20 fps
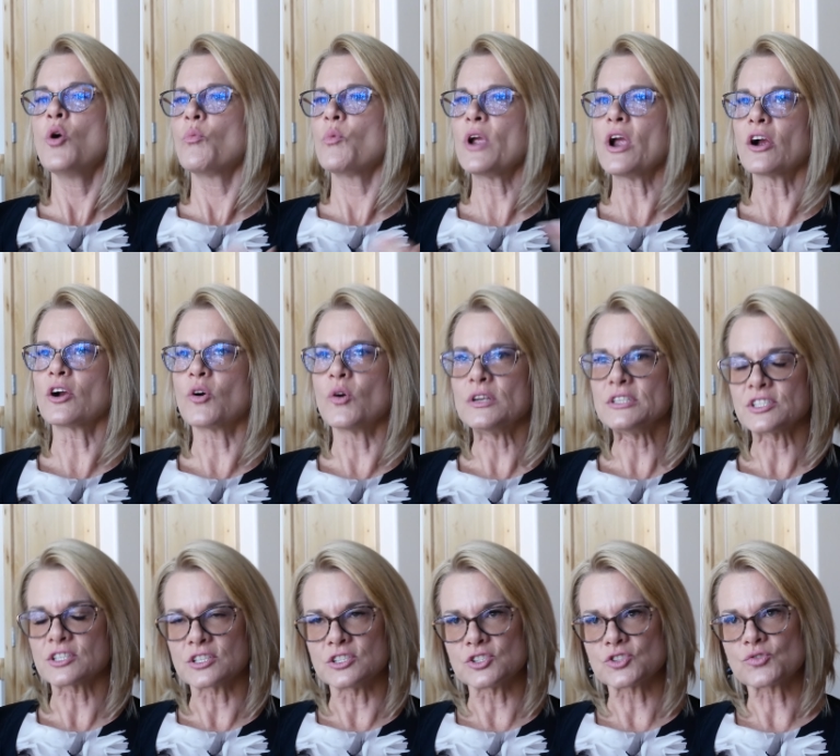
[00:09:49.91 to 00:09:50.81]
we aren't going
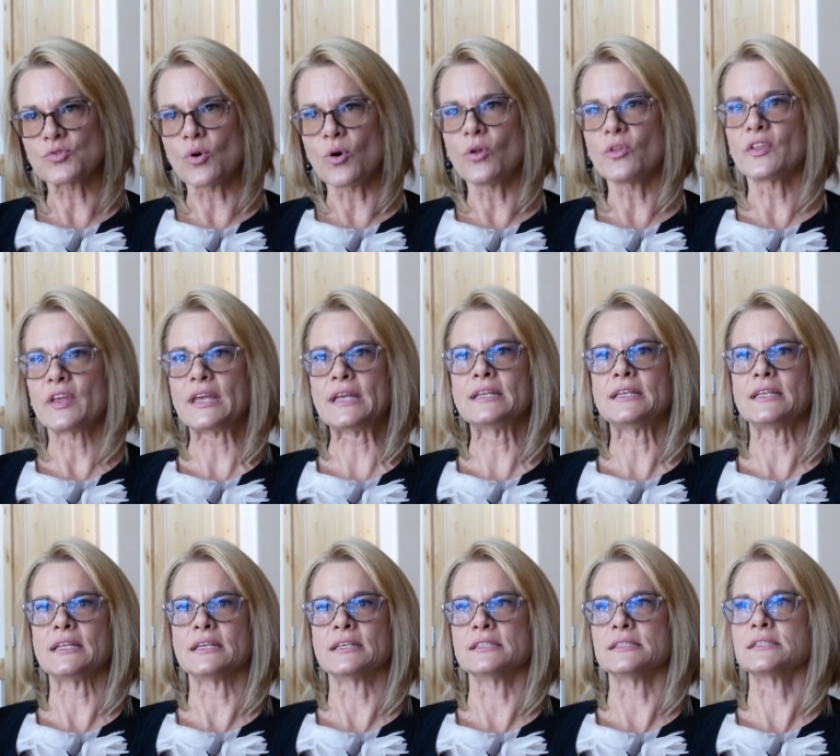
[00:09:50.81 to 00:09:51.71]
to control the
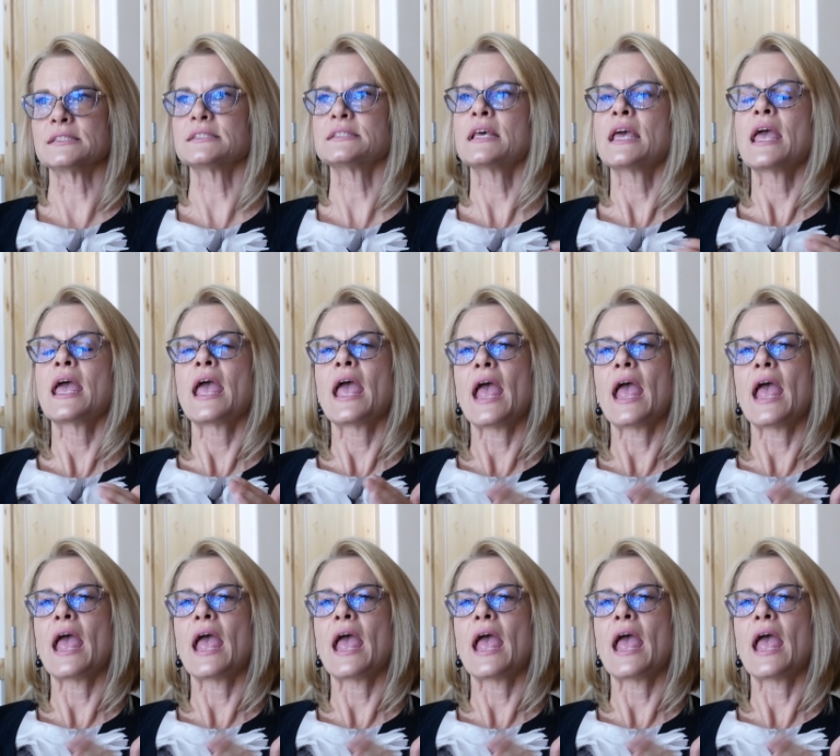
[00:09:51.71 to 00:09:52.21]
Indians,